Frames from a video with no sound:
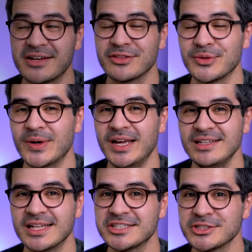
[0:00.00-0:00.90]
out of the way,
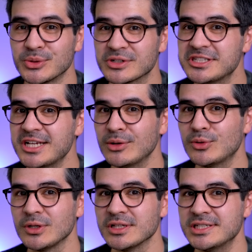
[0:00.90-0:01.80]
let's talk sound
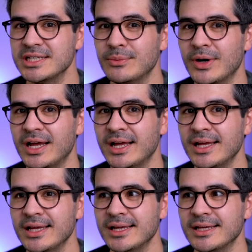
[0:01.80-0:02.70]
quality, where
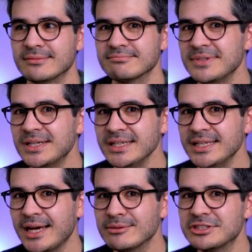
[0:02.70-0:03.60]
I
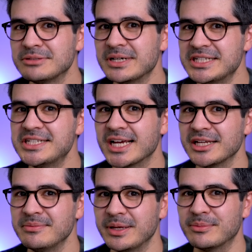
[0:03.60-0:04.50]
encountered my
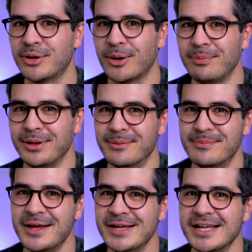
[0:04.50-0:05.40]
second big problem.
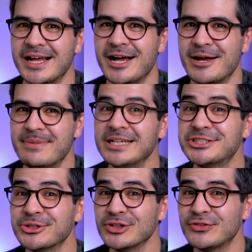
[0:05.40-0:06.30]
Make
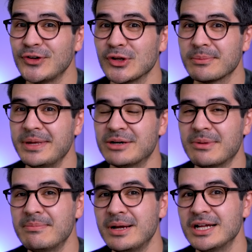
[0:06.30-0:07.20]
sure you're following me on
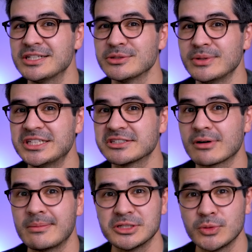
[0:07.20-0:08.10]
my personal
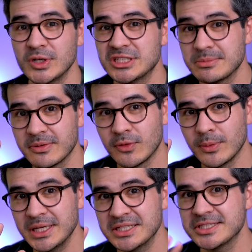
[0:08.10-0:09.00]
Instagram and Twitter before
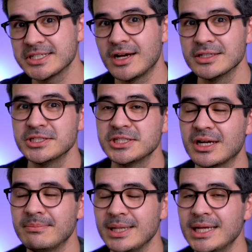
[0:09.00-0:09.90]
we get started.
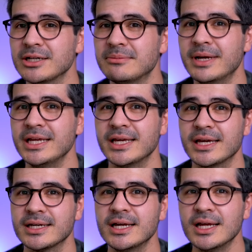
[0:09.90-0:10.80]
I'm planning on
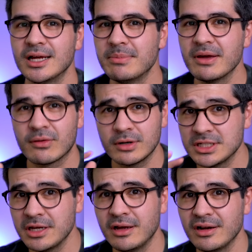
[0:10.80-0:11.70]
making a bit of a
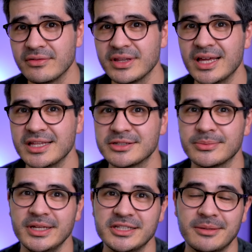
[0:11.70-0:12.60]
return over there this
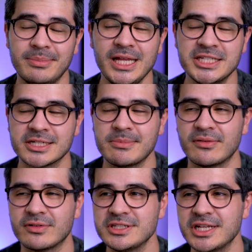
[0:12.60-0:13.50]
week, so please come
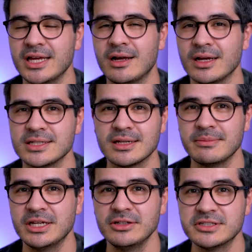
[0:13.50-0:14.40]
over and say hi to let
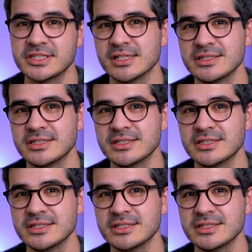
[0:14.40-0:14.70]
me know you still